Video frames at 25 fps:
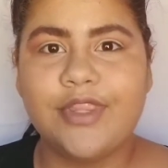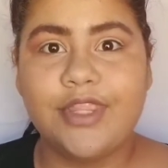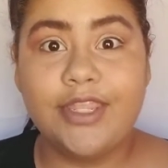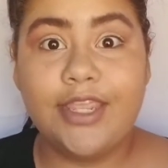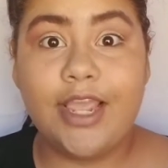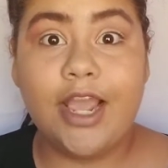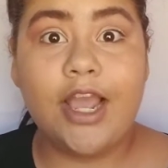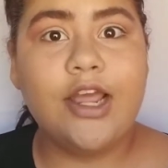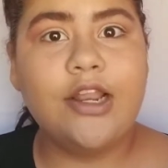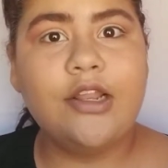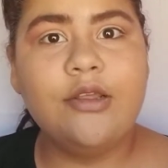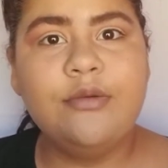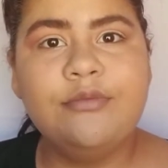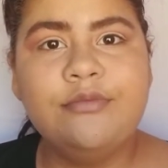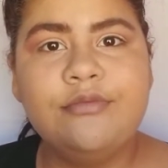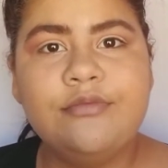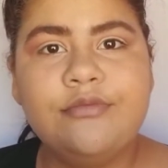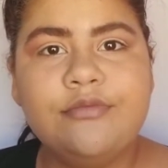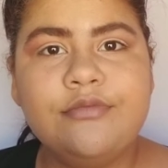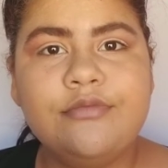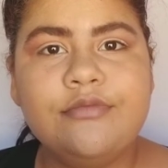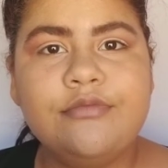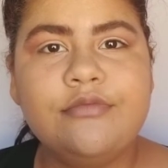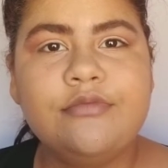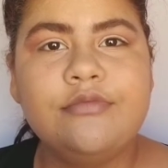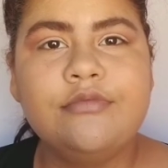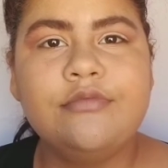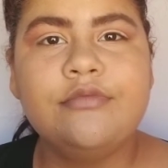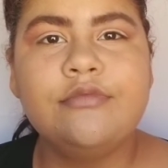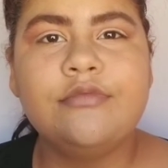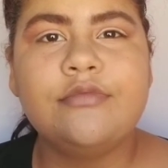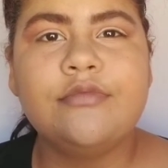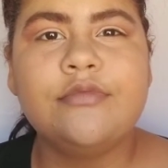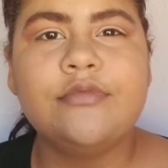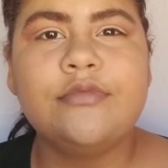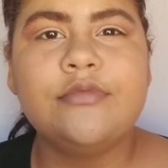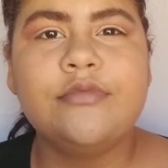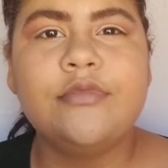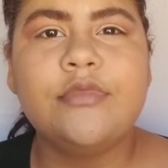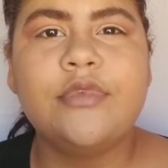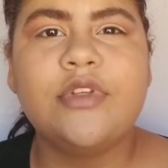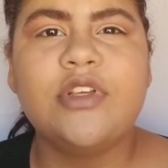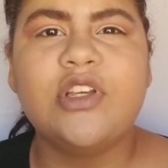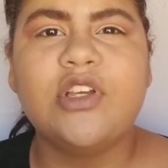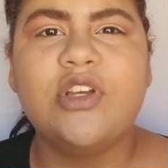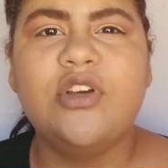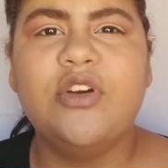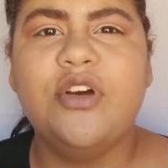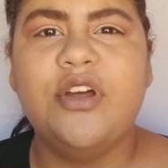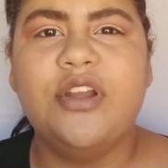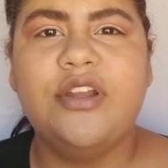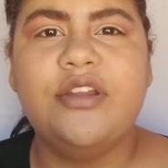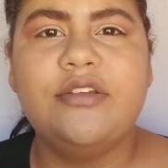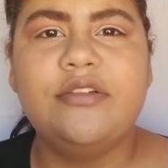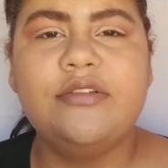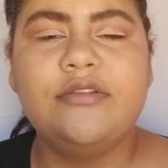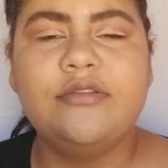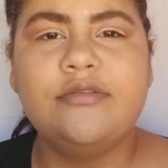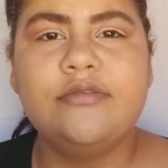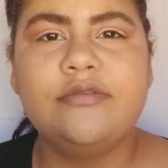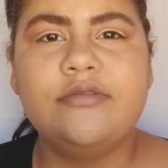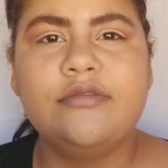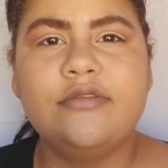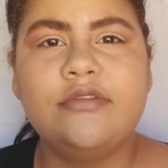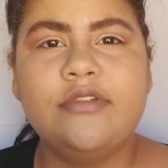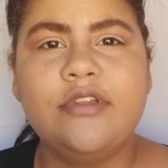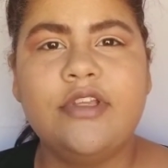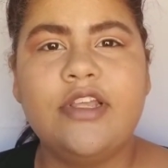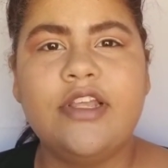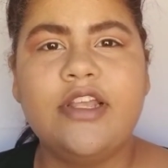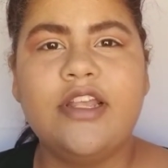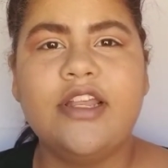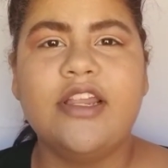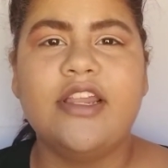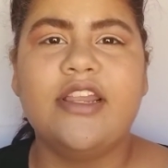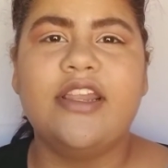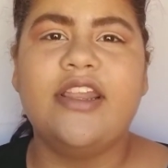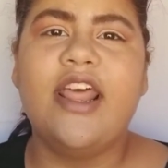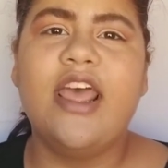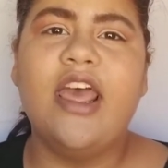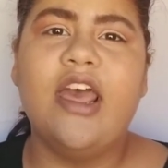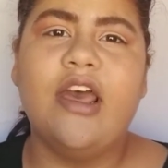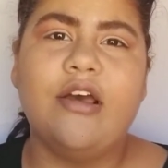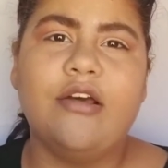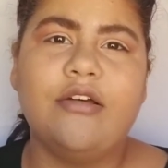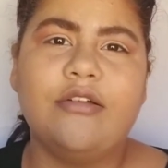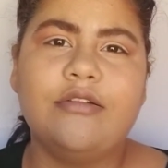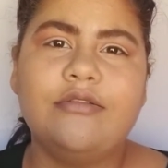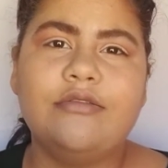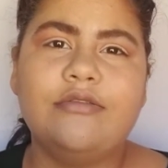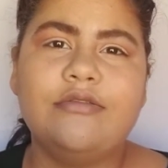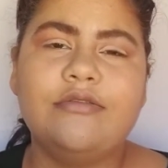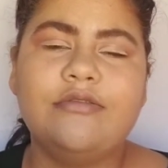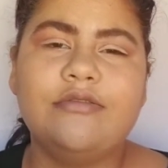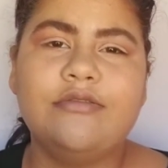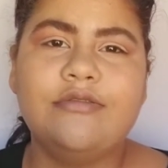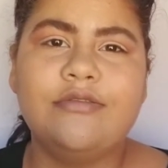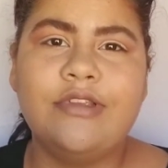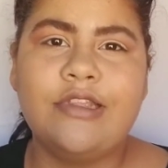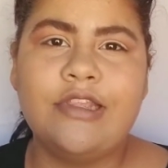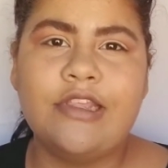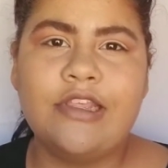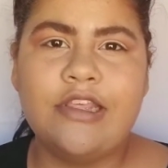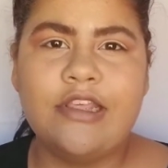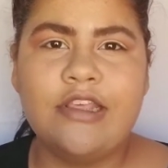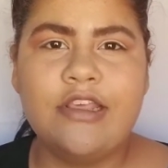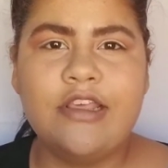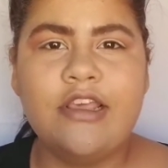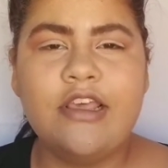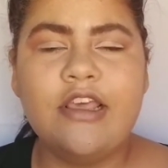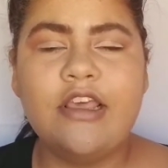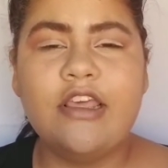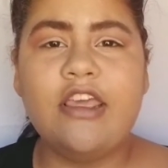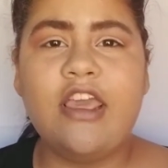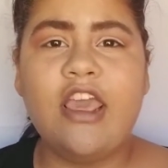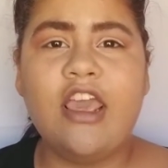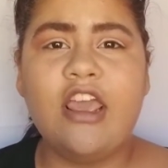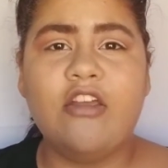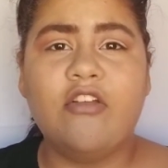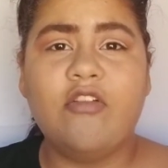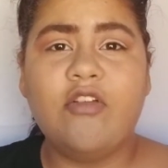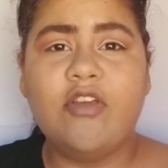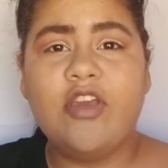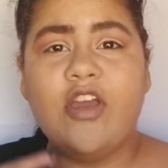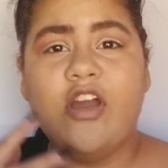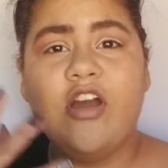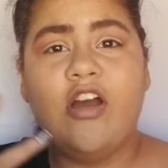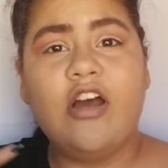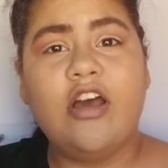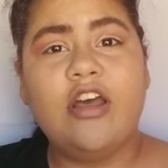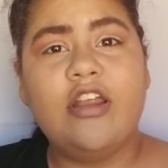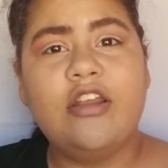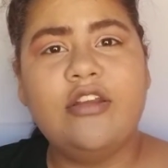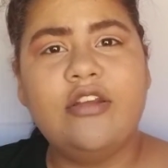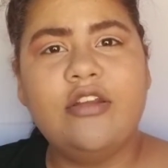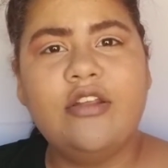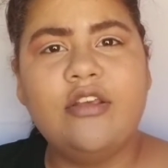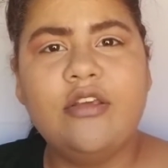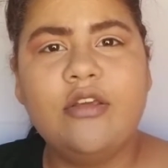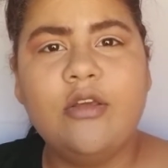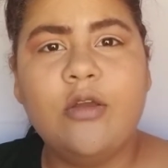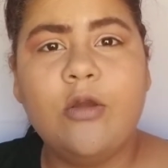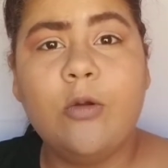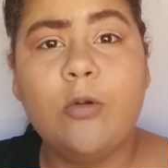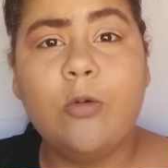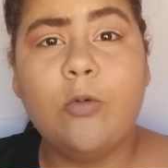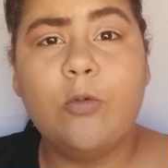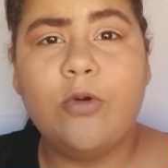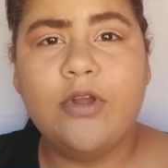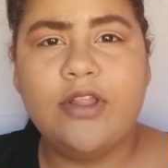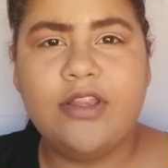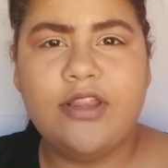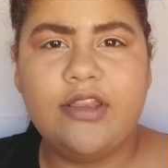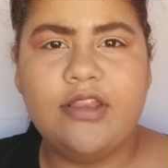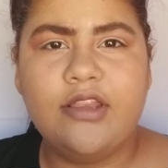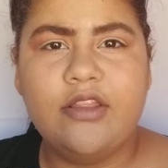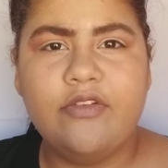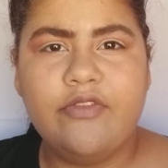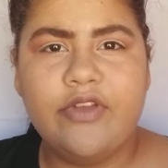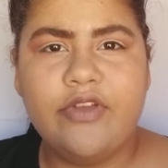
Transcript: Got 'em? Good. Now, carry on with the